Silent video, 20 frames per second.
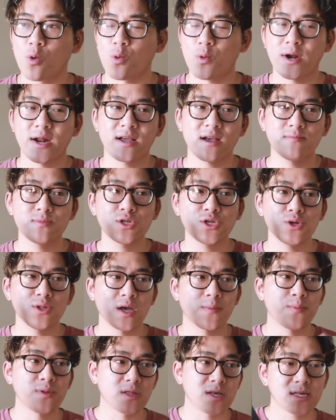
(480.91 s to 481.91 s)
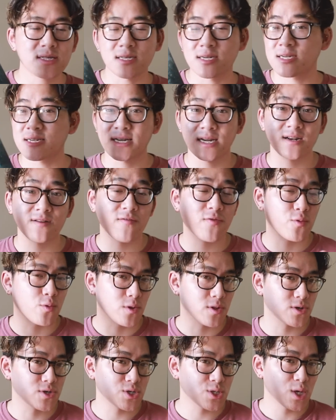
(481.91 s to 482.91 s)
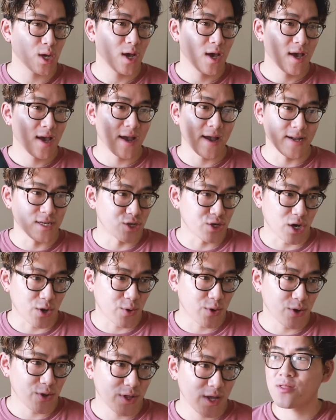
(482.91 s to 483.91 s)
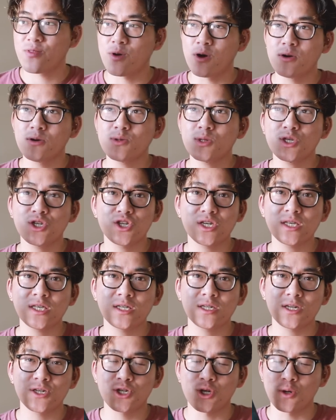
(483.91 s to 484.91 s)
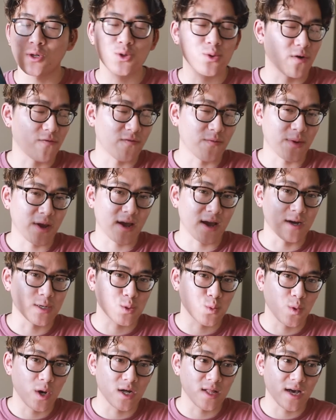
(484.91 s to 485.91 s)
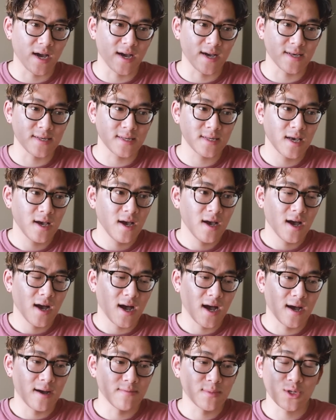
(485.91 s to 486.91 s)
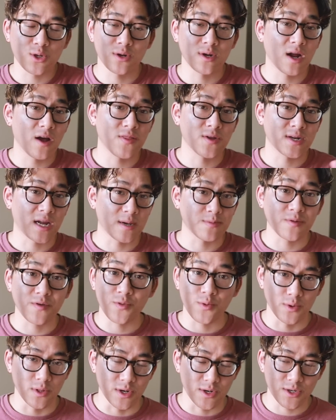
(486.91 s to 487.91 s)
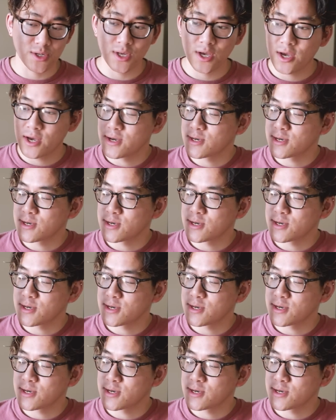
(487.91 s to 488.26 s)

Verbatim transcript: or when it comes to like police and detective thrillers in general, those just don't do it for me as well as um, certain other types of thrillers.